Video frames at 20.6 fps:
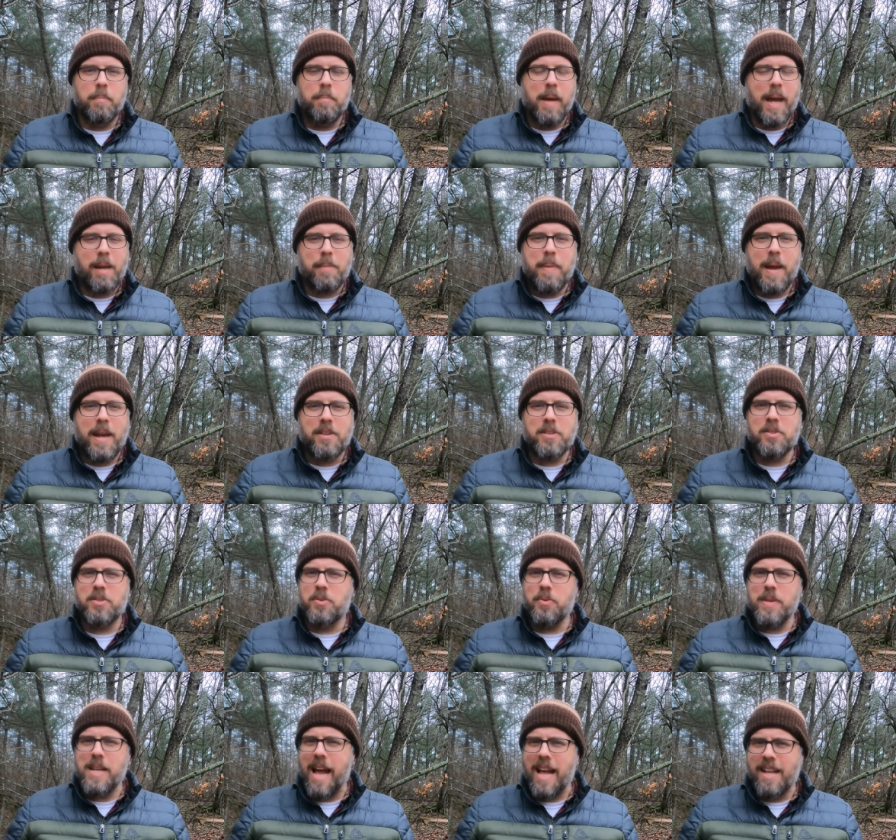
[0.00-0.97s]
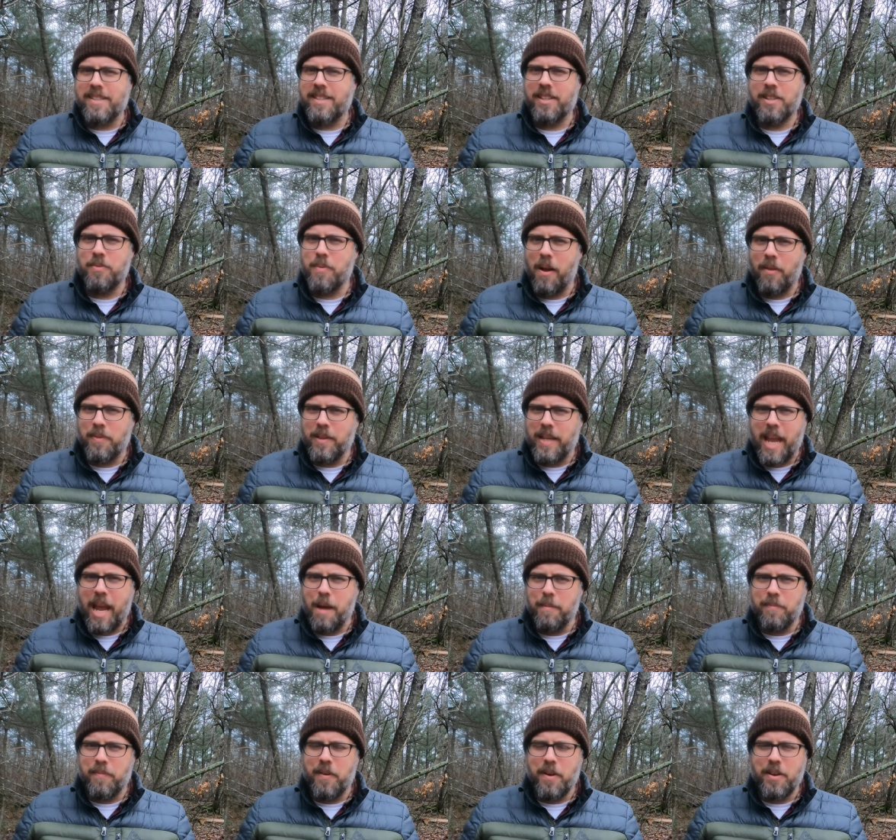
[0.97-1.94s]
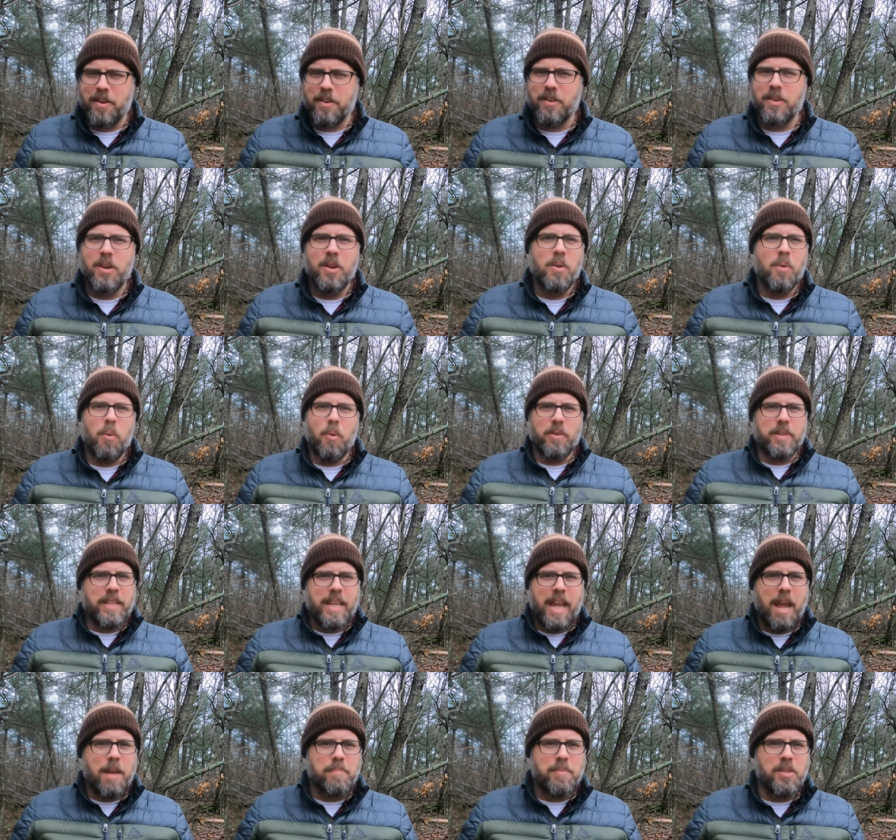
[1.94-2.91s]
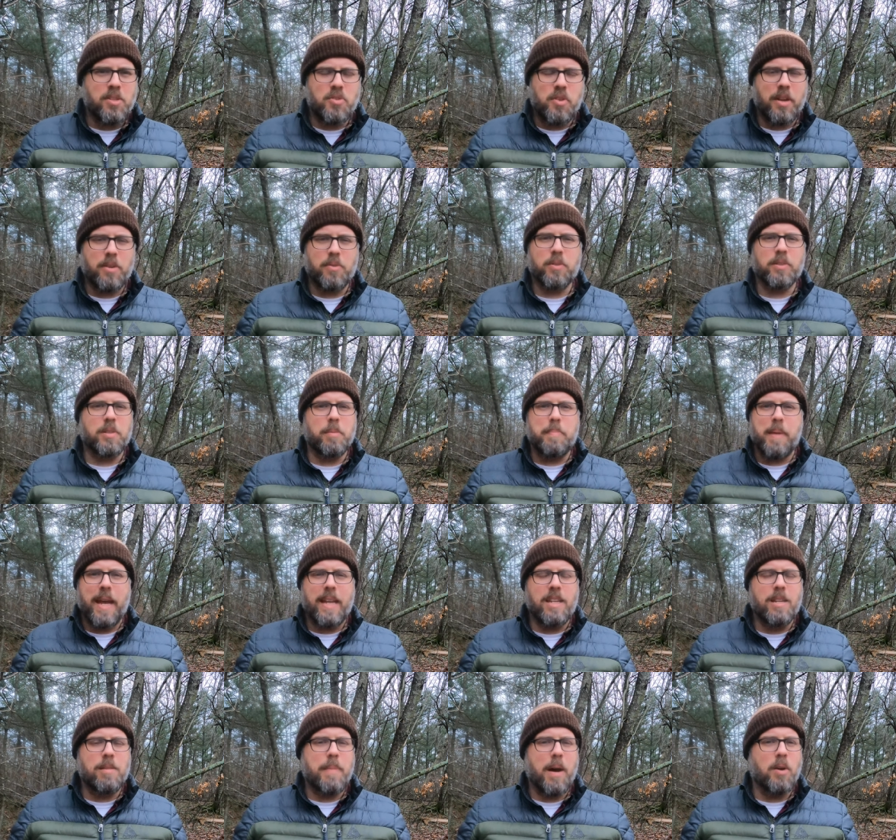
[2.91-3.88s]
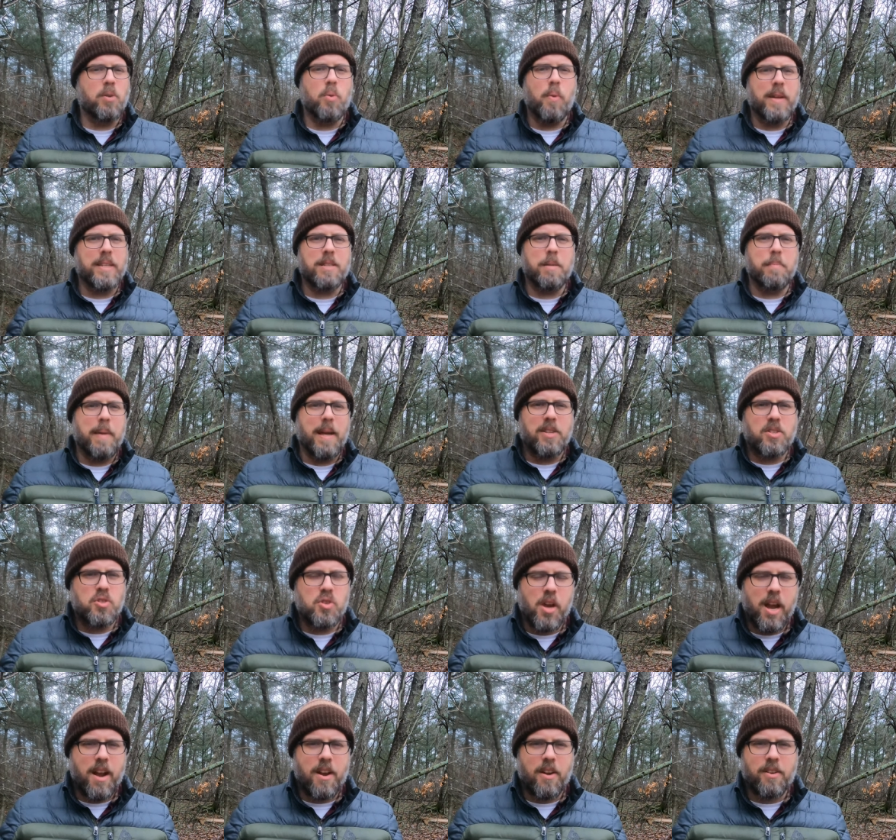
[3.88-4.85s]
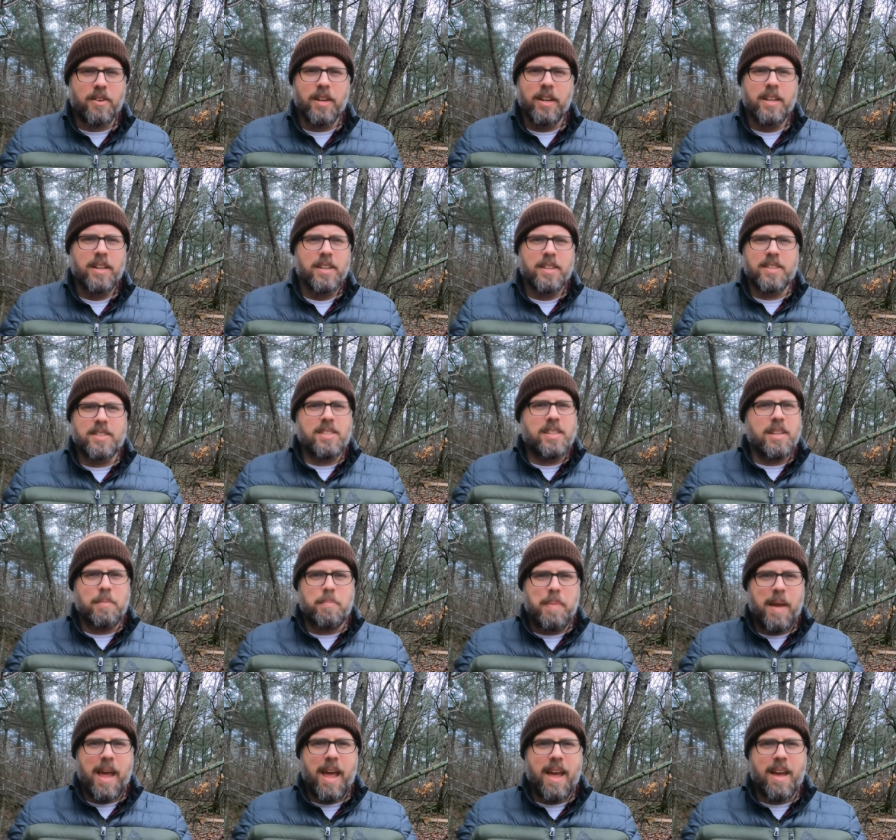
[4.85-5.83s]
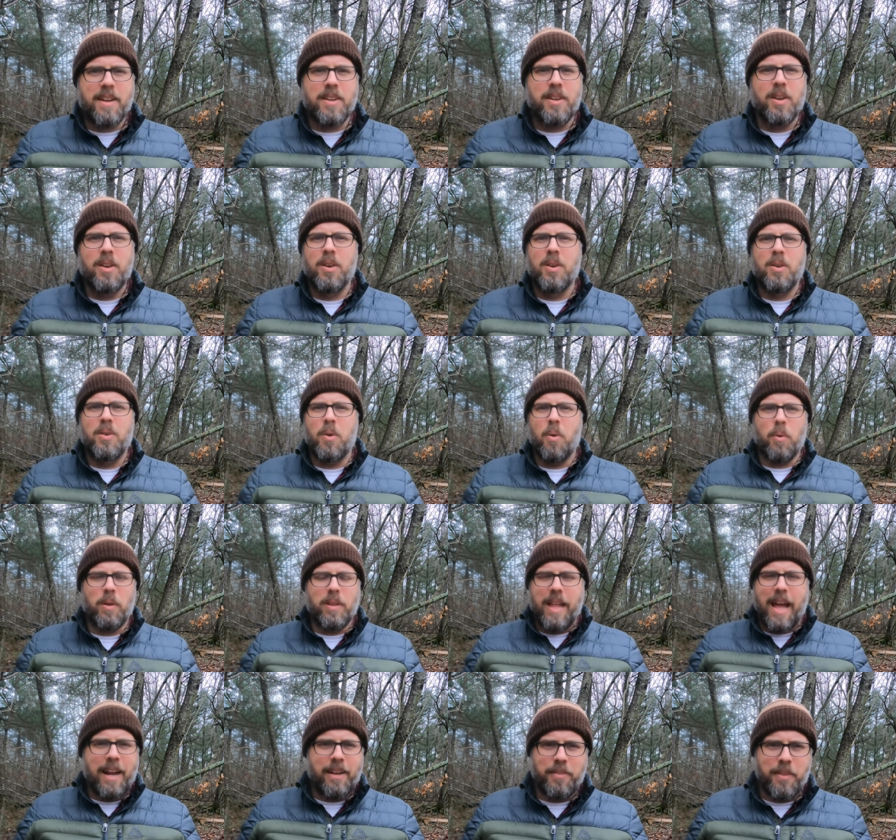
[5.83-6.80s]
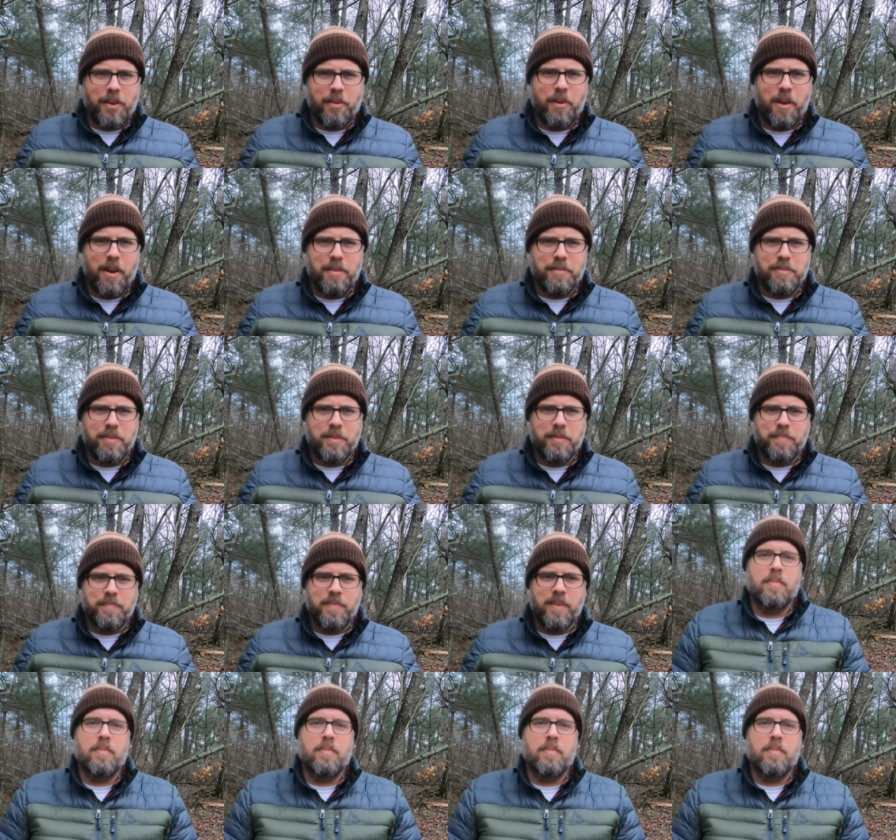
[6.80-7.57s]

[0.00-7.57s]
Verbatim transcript: backpackers do not sit around the campfire or the camp in general debating about who has the best chair, sit pad, or lack thereof.